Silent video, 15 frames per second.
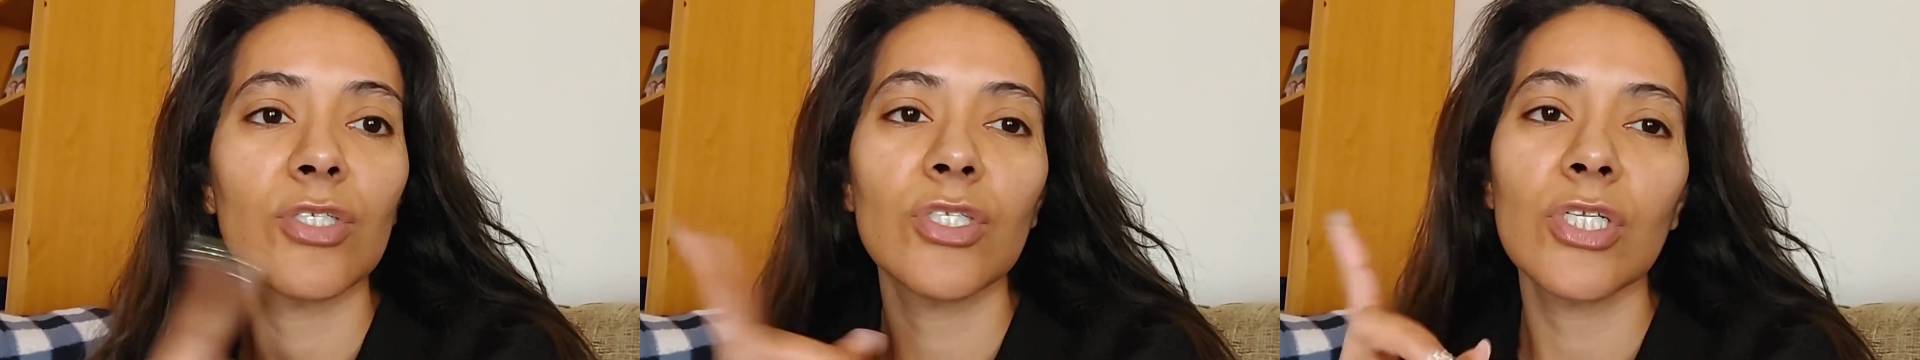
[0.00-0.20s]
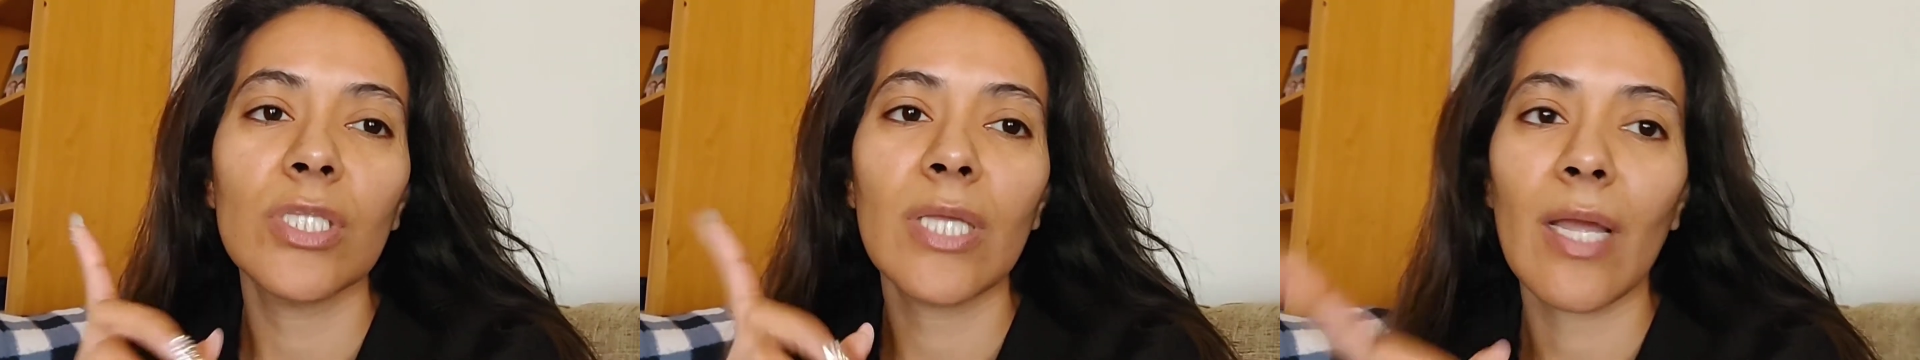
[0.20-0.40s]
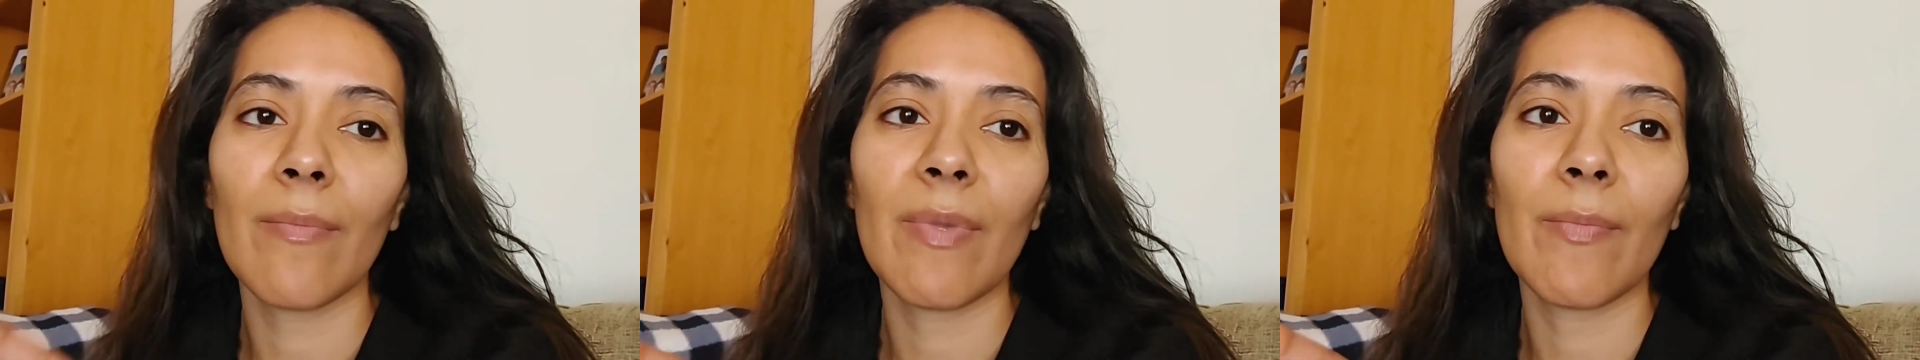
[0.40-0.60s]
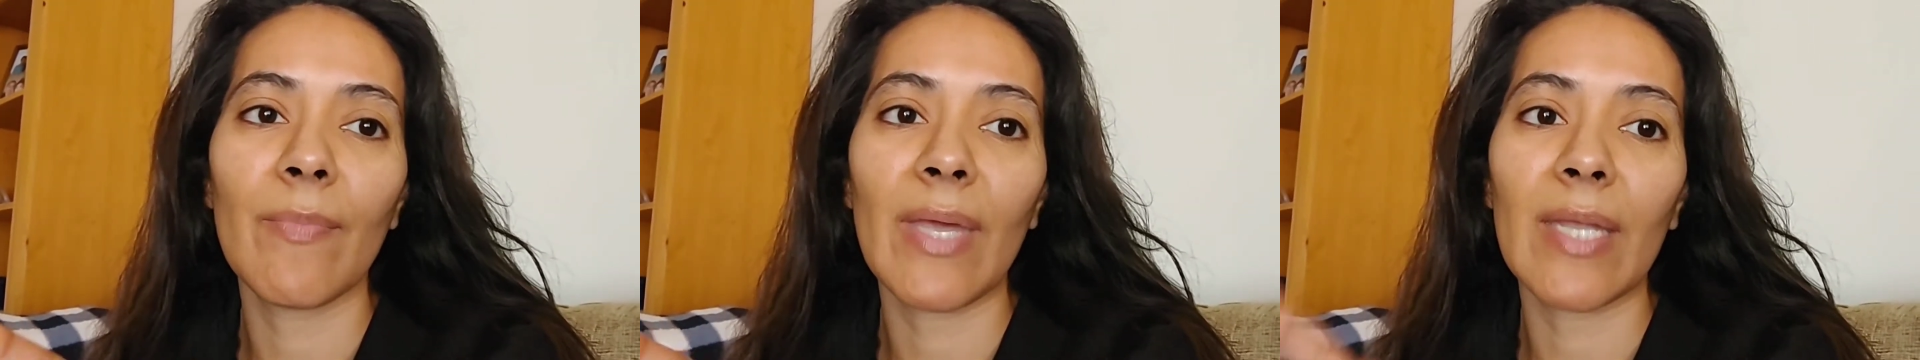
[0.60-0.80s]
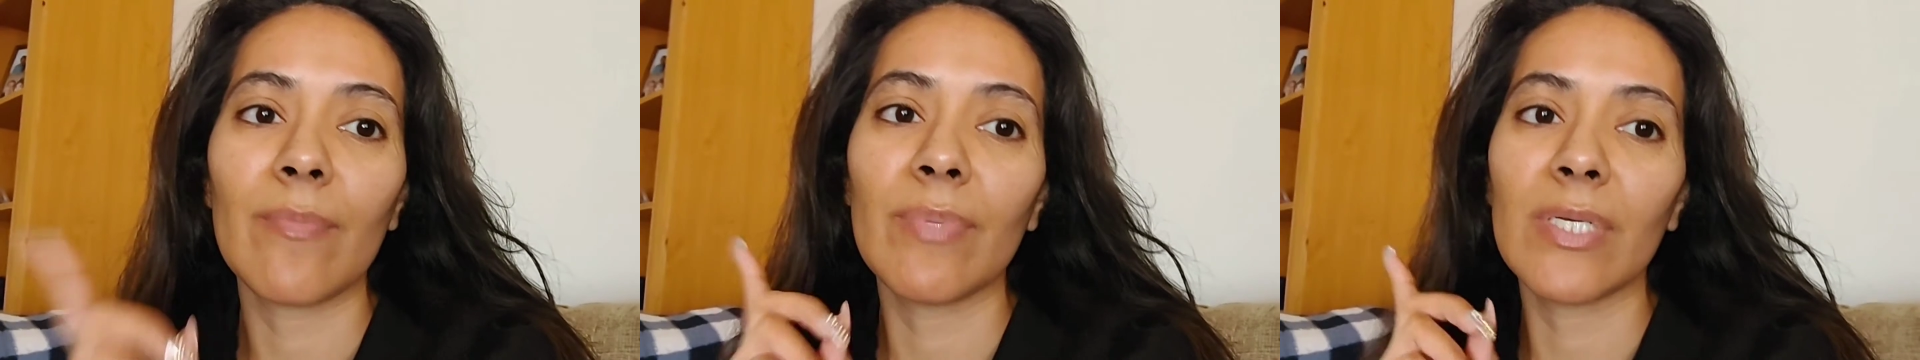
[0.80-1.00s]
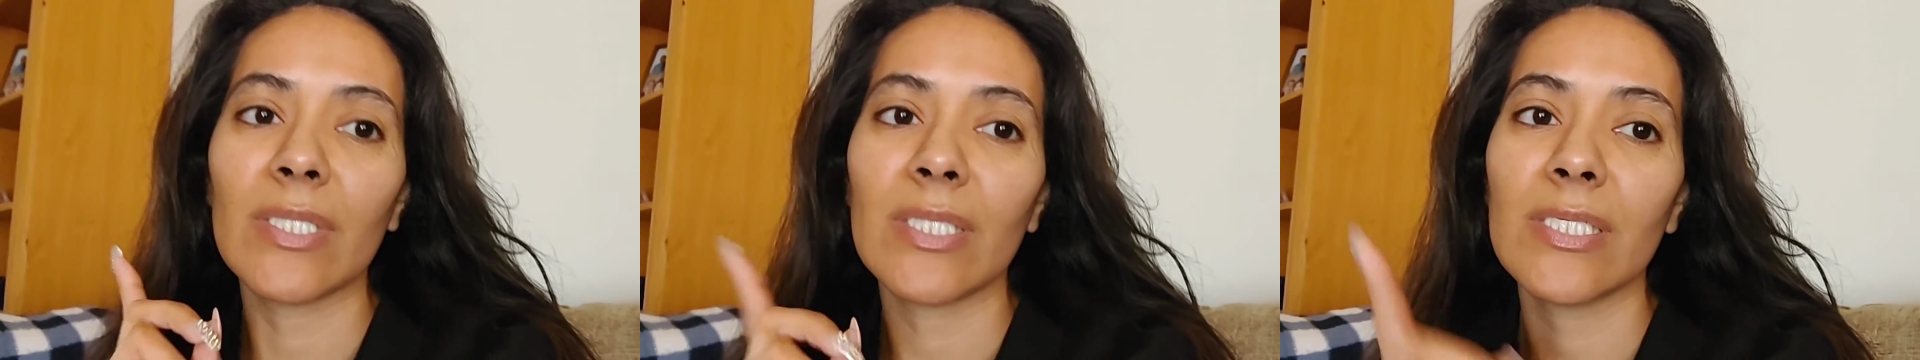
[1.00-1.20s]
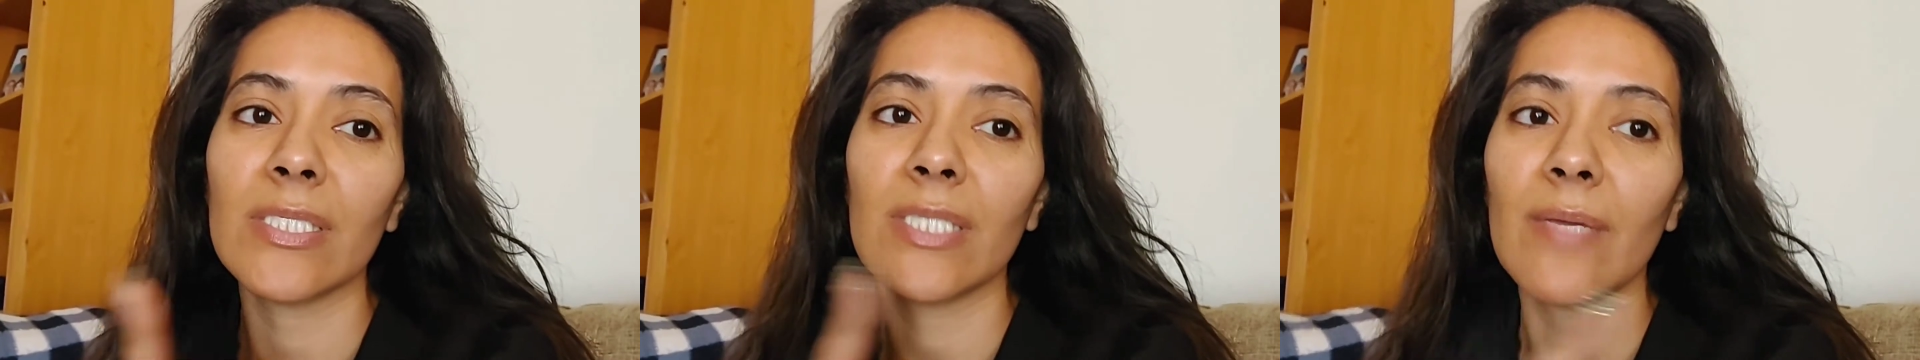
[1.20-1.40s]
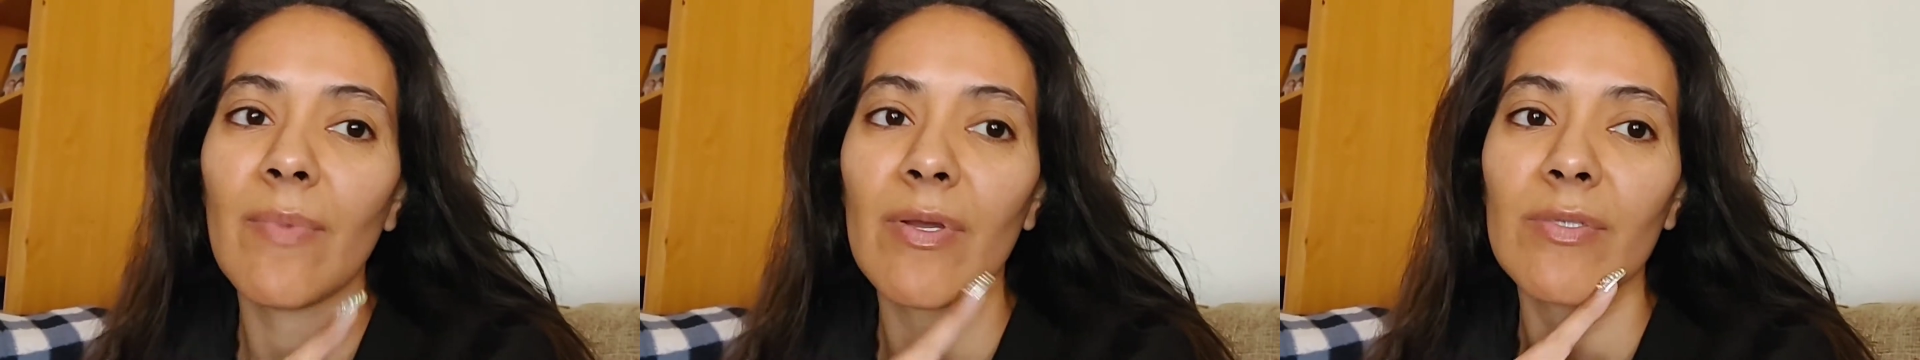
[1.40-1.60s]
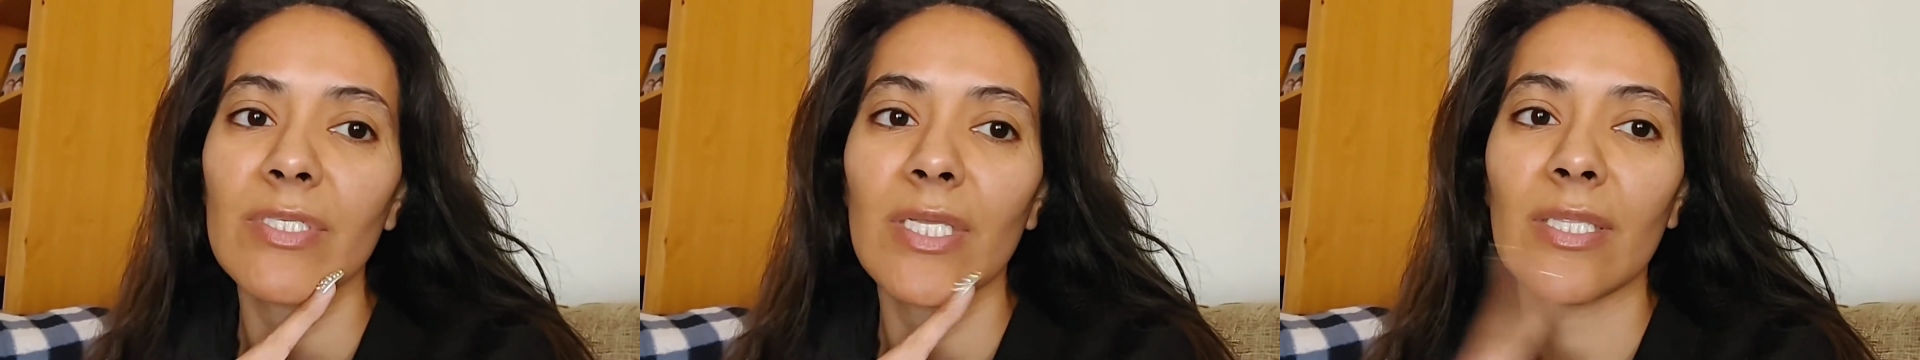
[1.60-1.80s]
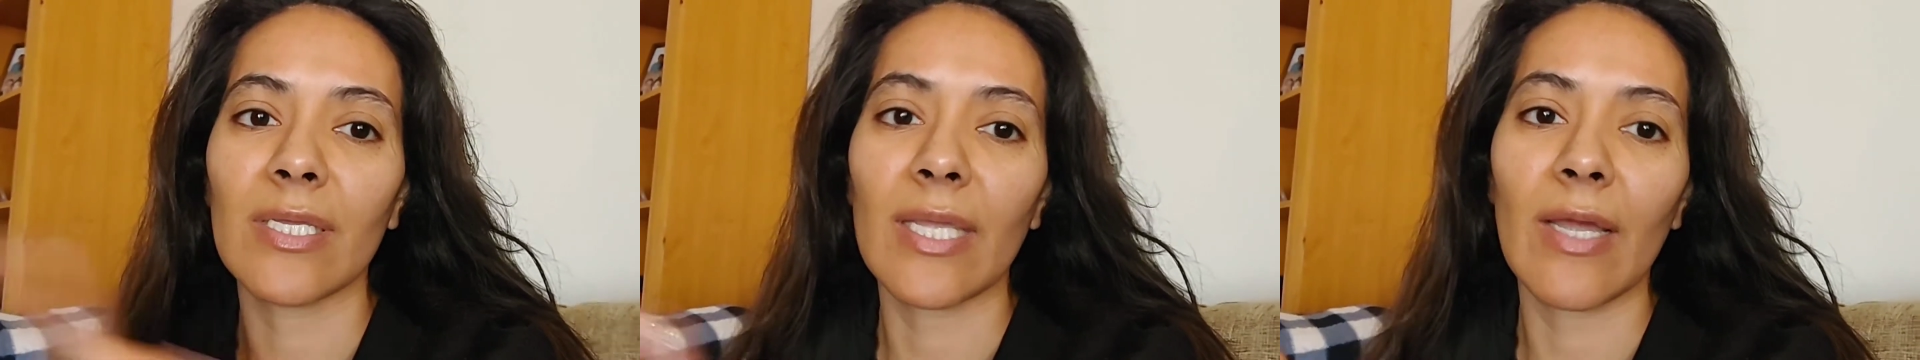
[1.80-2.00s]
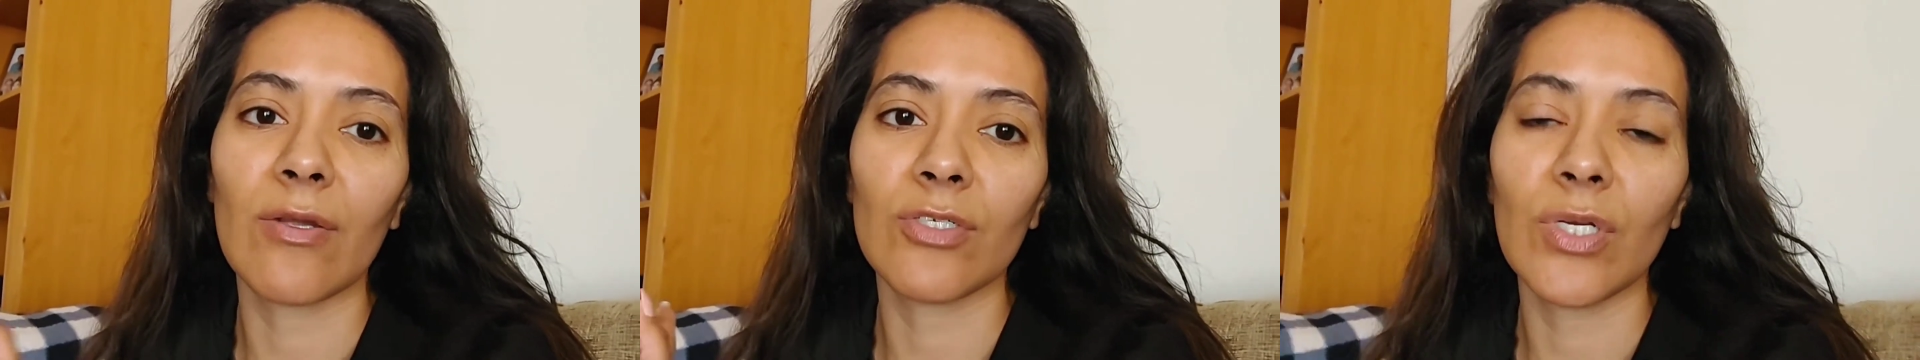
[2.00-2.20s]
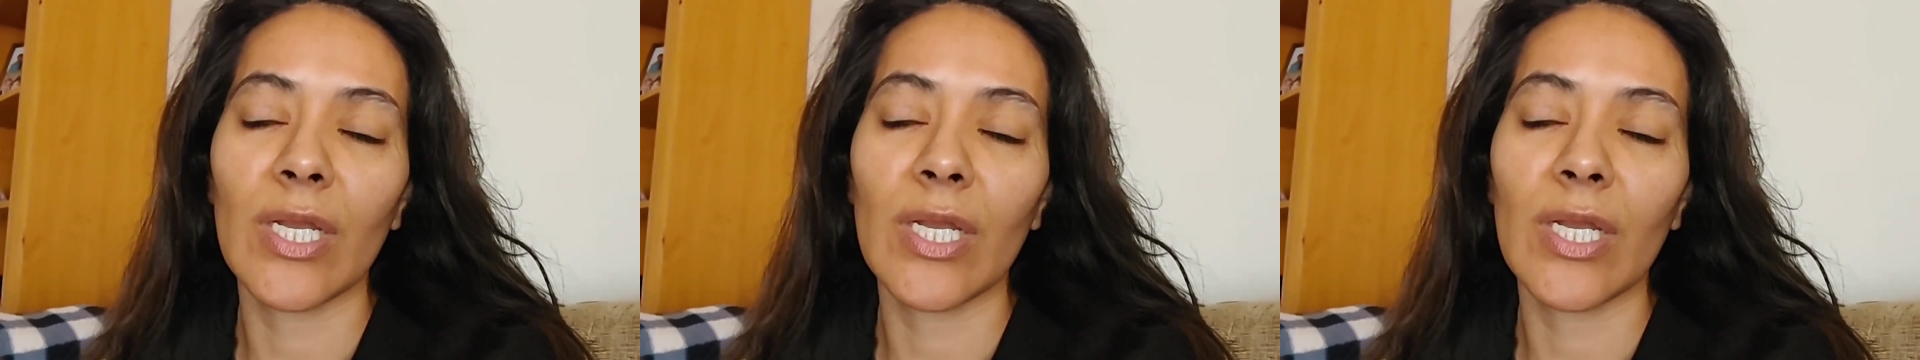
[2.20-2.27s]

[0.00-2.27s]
Usually I'm in bed, but this time I was on the couch.